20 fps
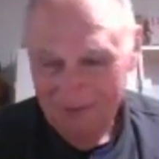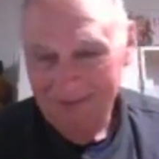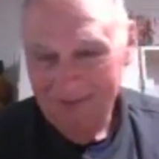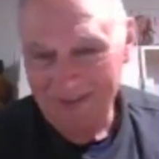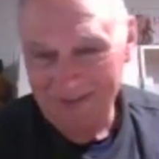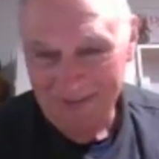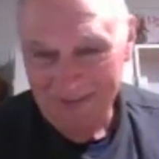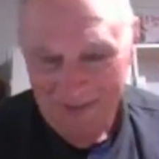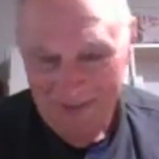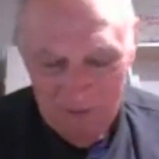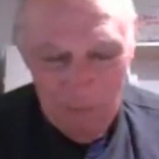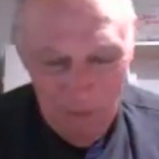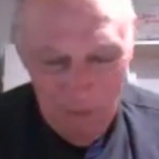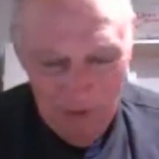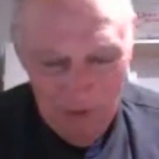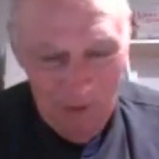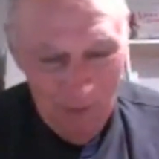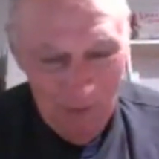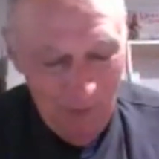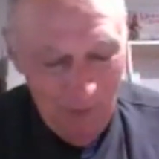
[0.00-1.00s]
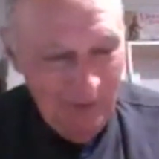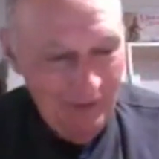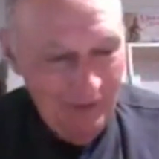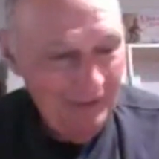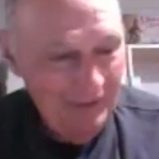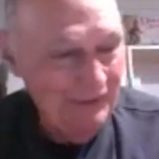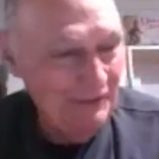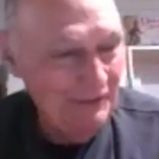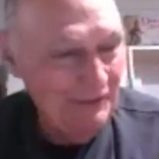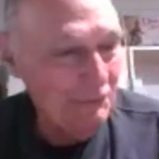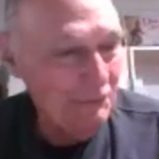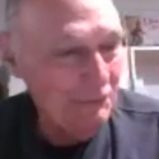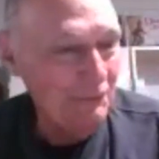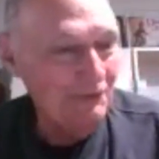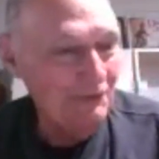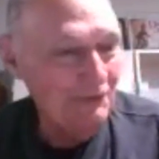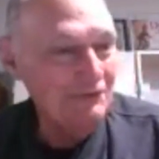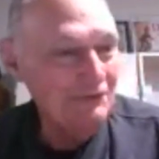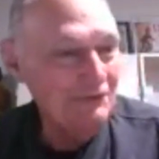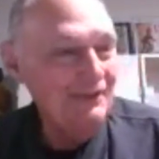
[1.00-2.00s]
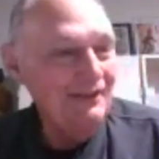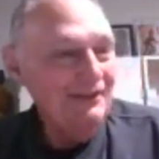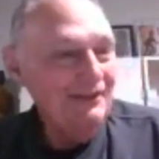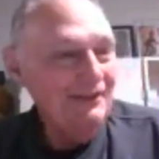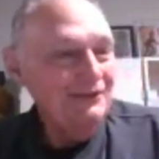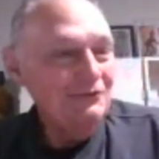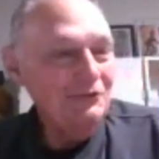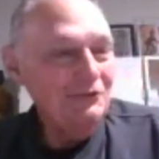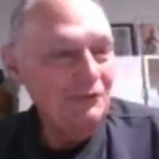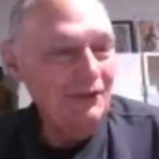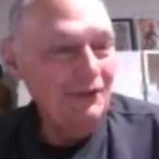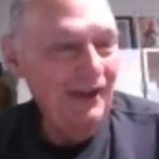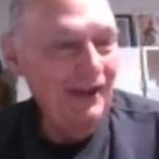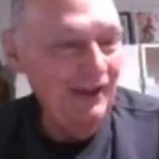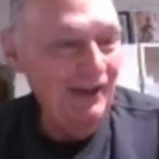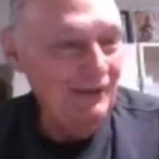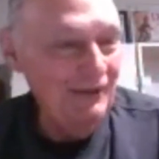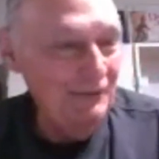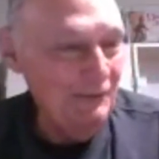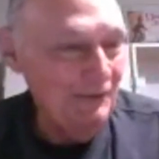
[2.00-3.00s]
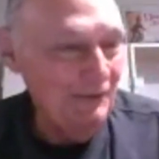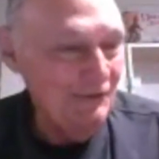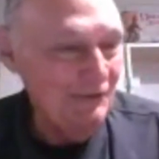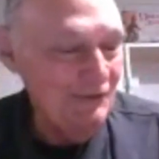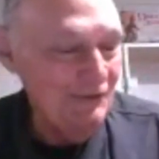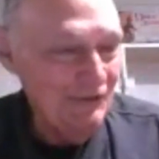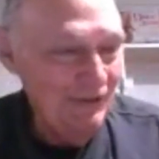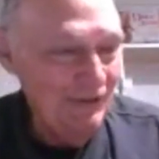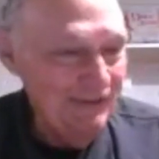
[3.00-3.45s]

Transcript: that's where Empire Lanes was. So the guy who was